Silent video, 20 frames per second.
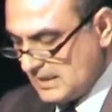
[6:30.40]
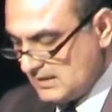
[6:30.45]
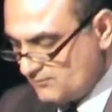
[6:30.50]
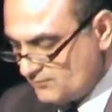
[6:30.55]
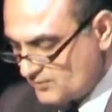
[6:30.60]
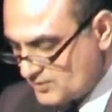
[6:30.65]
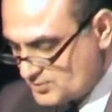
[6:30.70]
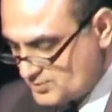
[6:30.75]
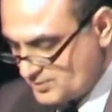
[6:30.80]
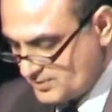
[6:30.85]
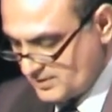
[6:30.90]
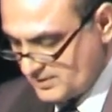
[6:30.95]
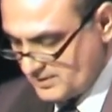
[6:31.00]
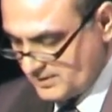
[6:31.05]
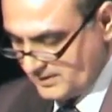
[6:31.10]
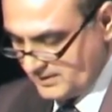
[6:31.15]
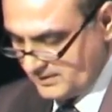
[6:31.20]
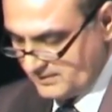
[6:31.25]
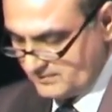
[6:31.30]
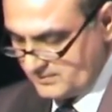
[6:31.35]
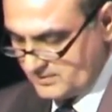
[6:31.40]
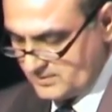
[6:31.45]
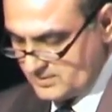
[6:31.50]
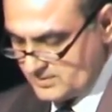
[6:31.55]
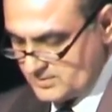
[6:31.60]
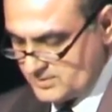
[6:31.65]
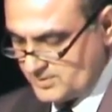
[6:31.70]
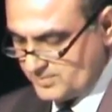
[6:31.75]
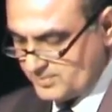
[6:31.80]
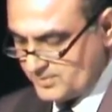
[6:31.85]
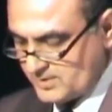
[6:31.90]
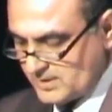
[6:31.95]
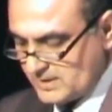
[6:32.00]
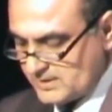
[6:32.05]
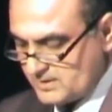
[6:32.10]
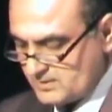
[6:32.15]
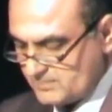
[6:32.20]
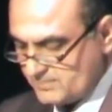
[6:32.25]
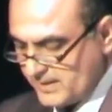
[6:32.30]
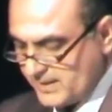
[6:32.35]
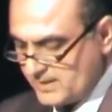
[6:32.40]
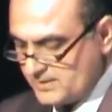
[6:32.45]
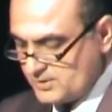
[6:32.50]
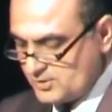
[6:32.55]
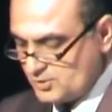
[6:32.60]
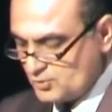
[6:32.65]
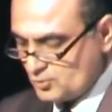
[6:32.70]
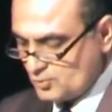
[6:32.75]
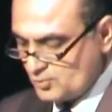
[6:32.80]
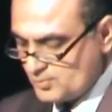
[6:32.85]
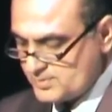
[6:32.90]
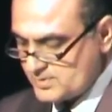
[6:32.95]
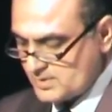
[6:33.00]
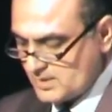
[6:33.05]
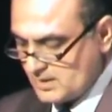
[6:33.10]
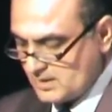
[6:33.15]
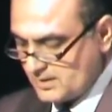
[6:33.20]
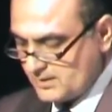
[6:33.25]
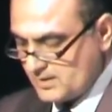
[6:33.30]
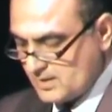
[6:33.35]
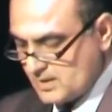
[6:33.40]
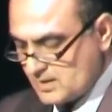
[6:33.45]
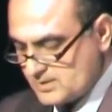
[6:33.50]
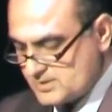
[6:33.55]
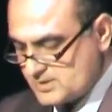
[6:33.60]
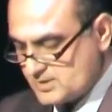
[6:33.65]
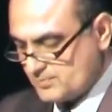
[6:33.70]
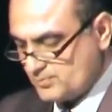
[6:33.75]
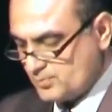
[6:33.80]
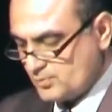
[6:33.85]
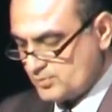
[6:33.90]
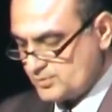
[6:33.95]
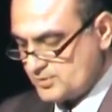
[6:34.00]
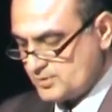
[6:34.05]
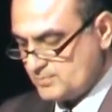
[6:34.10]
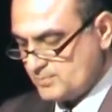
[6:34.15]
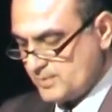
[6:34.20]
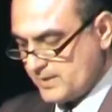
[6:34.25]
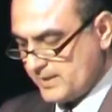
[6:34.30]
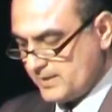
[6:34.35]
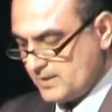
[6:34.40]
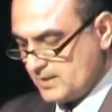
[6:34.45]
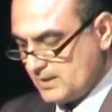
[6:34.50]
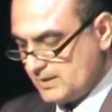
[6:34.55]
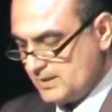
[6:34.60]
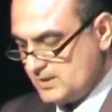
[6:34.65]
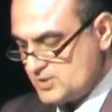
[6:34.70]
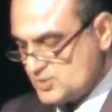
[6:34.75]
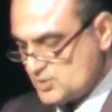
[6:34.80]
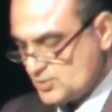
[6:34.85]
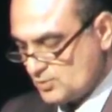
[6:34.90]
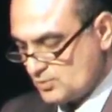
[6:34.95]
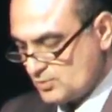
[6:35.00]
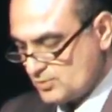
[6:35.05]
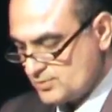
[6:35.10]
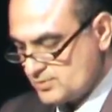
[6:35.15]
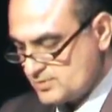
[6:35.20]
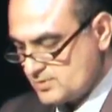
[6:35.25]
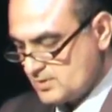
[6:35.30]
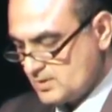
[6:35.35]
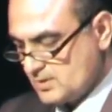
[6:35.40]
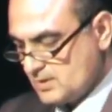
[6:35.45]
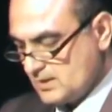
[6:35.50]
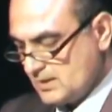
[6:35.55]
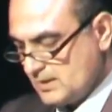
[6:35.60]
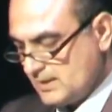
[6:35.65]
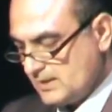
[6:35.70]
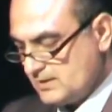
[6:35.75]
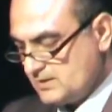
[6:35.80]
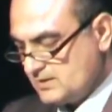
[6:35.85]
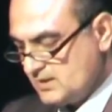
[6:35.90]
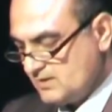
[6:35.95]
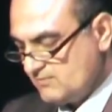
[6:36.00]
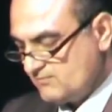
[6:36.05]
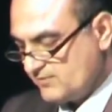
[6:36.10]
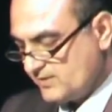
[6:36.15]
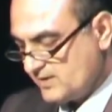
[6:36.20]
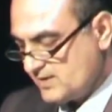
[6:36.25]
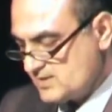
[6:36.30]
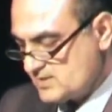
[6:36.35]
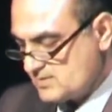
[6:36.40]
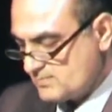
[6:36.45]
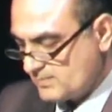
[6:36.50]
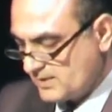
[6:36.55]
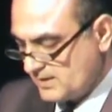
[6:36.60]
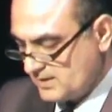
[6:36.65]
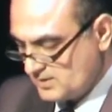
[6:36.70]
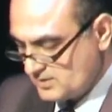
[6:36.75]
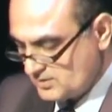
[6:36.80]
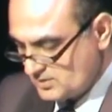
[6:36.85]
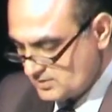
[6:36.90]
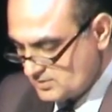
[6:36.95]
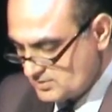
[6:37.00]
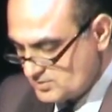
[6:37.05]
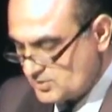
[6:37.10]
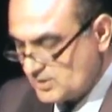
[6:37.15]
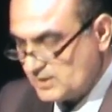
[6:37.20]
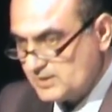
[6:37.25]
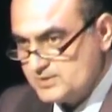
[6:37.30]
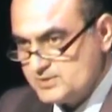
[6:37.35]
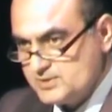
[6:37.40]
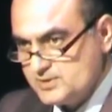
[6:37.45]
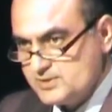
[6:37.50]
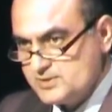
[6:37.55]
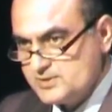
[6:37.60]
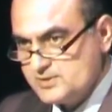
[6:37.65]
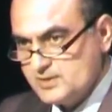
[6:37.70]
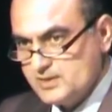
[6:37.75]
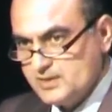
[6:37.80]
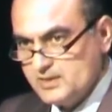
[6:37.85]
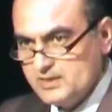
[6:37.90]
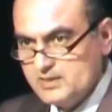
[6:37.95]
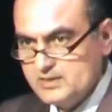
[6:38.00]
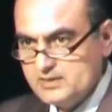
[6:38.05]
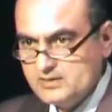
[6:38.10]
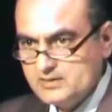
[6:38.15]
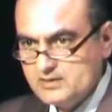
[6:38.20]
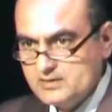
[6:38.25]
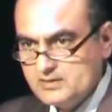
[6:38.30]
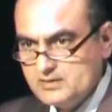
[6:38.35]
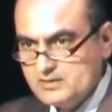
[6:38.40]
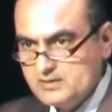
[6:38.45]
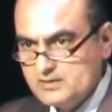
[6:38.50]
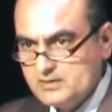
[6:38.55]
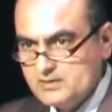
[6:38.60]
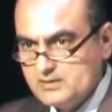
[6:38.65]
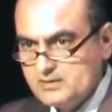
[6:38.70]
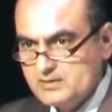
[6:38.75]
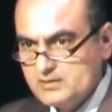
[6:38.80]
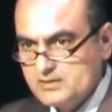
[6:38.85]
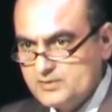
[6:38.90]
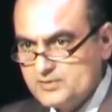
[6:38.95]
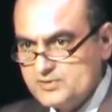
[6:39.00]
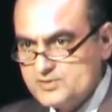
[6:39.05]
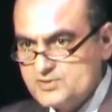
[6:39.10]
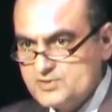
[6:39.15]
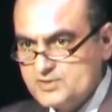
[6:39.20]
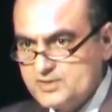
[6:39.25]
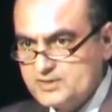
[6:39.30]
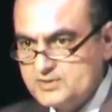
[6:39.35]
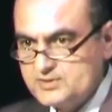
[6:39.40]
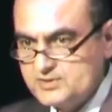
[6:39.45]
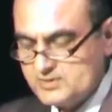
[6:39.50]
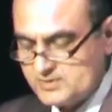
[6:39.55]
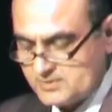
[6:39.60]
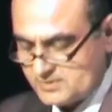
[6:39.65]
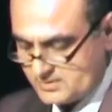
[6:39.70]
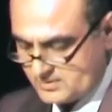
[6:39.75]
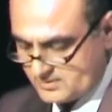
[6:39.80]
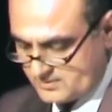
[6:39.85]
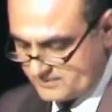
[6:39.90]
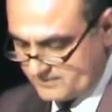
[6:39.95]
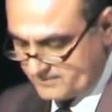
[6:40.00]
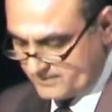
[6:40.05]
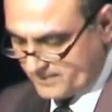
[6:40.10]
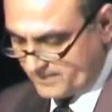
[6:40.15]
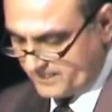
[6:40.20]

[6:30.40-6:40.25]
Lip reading: Unfortunately, democratic-minded groups are not supported by any source, and they face many challenges and restrictions.